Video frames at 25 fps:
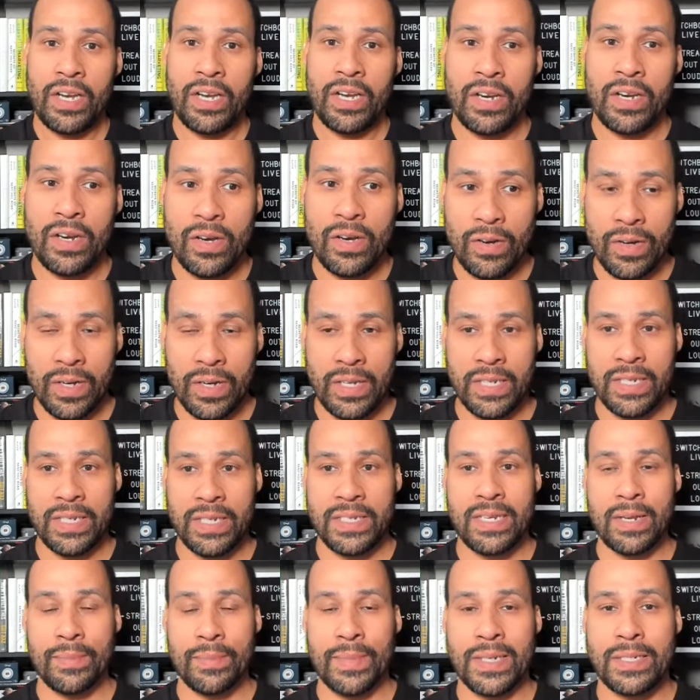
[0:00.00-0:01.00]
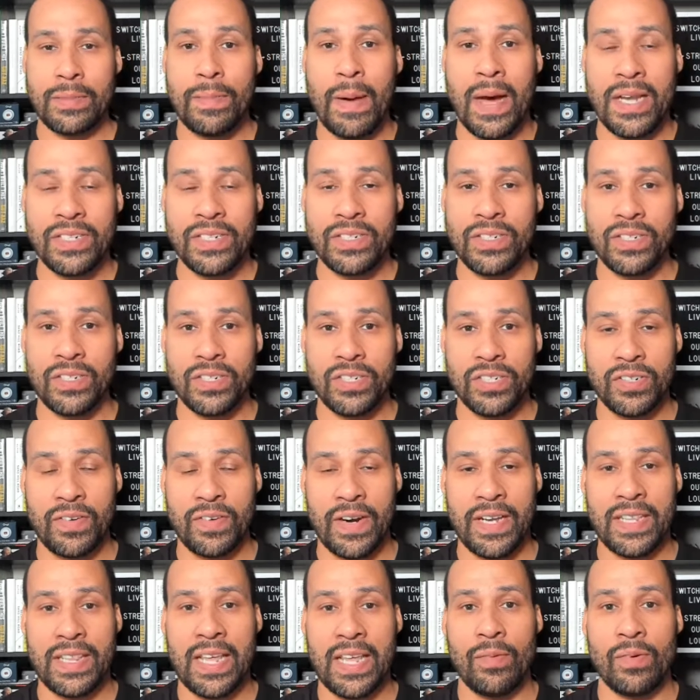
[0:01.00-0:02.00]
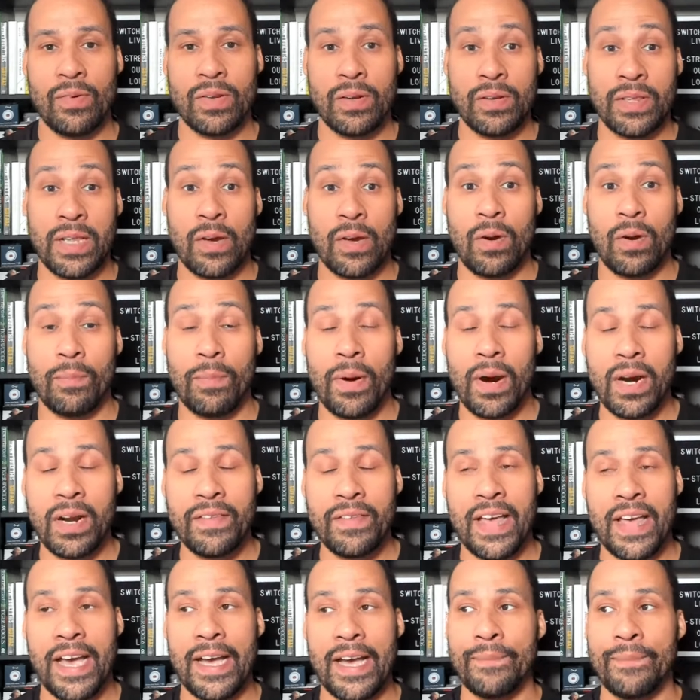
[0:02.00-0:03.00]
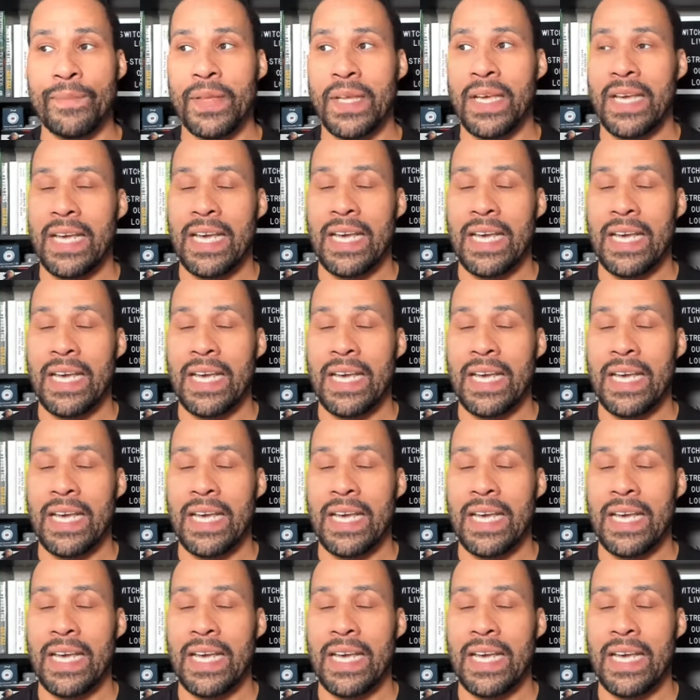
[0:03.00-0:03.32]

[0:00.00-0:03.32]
endemic sponsors, right? That were part of that,